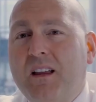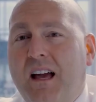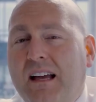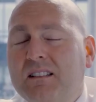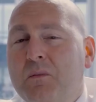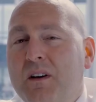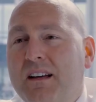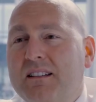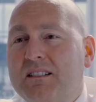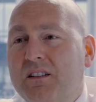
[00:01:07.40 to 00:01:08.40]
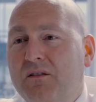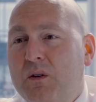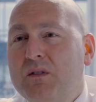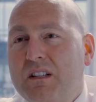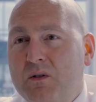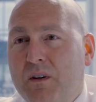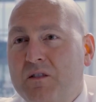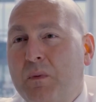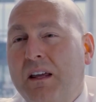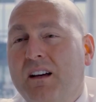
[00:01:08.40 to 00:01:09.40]
Eczema is confusing to us
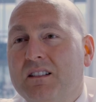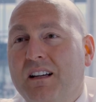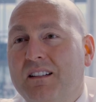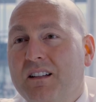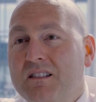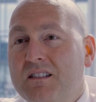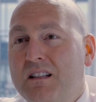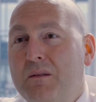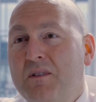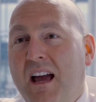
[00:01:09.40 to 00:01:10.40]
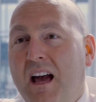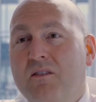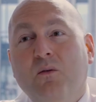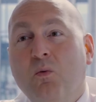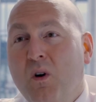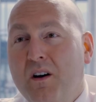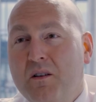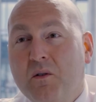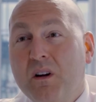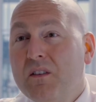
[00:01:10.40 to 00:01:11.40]
because it doesn't seem to have
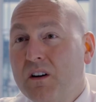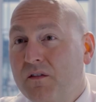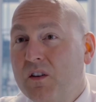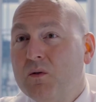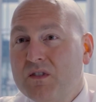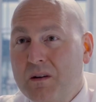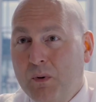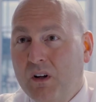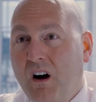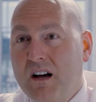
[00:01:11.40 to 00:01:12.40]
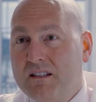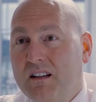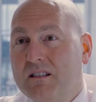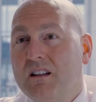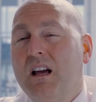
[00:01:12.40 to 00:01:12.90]
one or even a few simple causes.